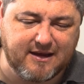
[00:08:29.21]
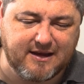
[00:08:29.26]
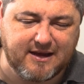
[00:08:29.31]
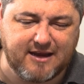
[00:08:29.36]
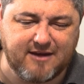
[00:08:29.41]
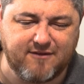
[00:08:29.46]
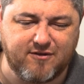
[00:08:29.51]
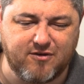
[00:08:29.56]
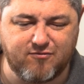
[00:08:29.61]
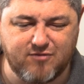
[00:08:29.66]

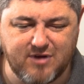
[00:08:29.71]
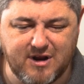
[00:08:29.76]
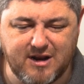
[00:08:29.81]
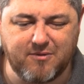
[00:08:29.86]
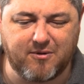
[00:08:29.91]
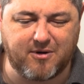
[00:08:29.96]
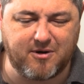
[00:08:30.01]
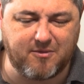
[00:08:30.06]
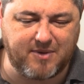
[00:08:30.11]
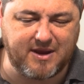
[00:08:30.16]
If you really
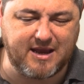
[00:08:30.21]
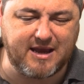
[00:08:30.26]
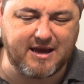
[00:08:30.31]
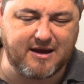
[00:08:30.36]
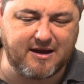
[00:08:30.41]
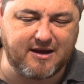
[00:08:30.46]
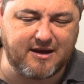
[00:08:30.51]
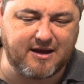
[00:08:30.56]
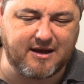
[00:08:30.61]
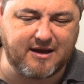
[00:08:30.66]
want to be
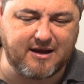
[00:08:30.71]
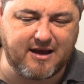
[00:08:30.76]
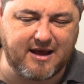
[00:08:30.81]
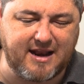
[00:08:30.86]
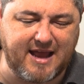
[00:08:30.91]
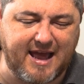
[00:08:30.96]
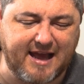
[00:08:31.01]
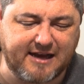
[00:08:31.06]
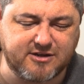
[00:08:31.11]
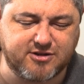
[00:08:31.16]

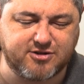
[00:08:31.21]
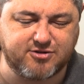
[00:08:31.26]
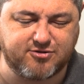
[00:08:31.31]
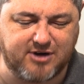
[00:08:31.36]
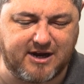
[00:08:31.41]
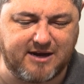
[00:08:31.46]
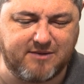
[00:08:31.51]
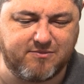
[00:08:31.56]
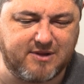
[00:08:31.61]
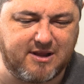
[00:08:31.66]
an
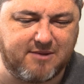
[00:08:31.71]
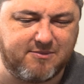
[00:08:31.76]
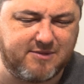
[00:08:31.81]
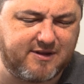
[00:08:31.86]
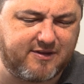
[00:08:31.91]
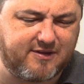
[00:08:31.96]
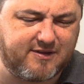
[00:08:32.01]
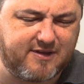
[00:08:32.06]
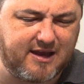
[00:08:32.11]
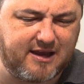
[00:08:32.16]
extra, let me
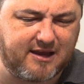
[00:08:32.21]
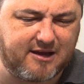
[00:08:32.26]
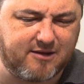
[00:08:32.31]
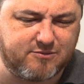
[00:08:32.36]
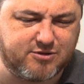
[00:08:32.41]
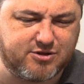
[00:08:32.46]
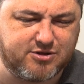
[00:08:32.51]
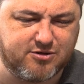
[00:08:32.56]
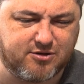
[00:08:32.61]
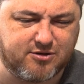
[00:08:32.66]
think, I'm
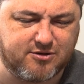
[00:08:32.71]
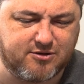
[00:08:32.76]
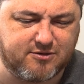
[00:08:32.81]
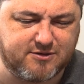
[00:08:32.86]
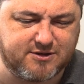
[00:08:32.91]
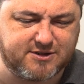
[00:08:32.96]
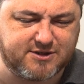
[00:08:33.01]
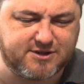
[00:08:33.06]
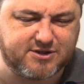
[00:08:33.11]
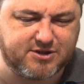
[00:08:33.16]
sure there
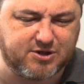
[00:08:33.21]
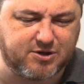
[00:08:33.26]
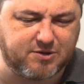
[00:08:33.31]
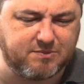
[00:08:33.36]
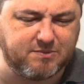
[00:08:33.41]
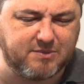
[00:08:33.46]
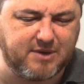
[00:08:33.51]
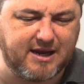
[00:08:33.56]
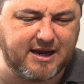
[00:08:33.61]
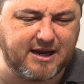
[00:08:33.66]
are
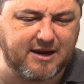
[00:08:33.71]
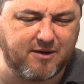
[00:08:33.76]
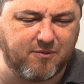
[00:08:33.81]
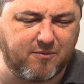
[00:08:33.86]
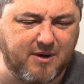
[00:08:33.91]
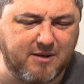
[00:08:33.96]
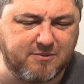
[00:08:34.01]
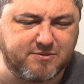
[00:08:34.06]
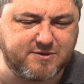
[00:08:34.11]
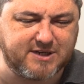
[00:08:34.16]
some
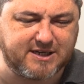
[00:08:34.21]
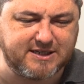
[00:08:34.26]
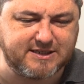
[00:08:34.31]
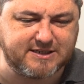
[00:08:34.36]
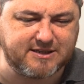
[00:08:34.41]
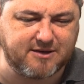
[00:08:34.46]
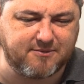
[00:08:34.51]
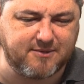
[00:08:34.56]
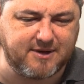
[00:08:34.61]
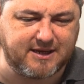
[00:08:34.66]
websites
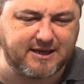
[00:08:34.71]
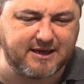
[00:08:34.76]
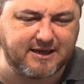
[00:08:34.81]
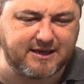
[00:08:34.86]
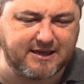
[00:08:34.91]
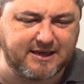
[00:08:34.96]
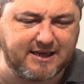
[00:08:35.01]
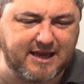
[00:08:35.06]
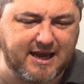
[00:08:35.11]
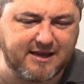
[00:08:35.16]
that we
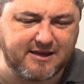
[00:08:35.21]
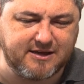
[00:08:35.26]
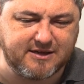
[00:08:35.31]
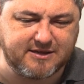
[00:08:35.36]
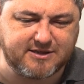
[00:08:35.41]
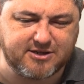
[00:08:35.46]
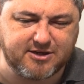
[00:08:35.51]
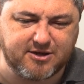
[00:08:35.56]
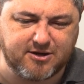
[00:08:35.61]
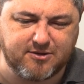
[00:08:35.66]
can get you
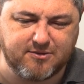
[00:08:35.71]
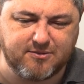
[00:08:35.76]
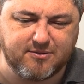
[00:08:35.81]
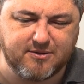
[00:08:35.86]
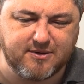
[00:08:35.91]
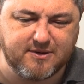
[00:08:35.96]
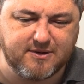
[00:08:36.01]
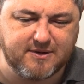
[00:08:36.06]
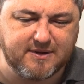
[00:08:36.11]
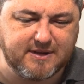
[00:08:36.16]
to.
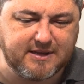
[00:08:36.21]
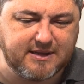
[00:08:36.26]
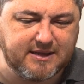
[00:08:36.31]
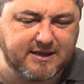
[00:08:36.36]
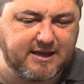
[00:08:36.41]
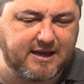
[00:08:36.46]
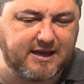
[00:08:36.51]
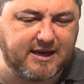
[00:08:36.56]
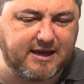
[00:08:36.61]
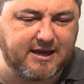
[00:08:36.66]

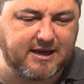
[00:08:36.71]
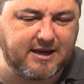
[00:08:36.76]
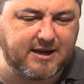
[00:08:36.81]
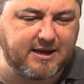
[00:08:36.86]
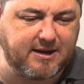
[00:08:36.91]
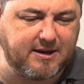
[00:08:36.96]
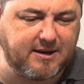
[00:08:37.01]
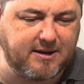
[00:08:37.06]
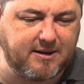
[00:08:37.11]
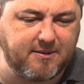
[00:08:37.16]

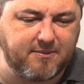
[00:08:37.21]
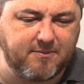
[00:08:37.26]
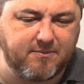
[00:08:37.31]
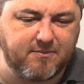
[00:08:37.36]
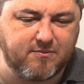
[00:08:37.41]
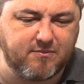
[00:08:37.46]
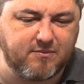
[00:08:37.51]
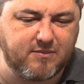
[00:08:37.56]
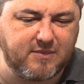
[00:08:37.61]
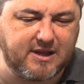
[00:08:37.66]

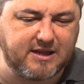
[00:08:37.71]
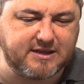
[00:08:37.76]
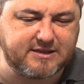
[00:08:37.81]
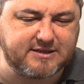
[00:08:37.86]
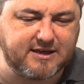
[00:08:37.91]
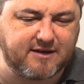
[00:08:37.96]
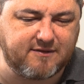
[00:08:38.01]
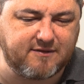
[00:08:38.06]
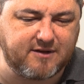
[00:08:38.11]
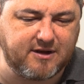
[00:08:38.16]
Let's
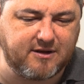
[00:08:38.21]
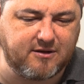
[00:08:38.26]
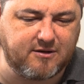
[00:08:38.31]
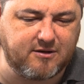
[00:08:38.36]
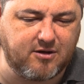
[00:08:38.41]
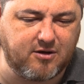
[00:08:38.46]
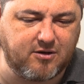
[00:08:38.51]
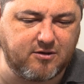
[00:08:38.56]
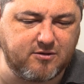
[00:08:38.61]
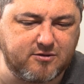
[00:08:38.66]
have a little
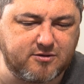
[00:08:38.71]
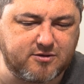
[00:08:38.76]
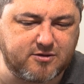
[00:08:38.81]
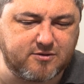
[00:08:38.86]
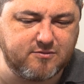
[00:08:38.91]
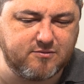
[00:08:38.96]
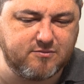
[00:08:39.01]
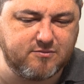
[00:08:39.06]
look.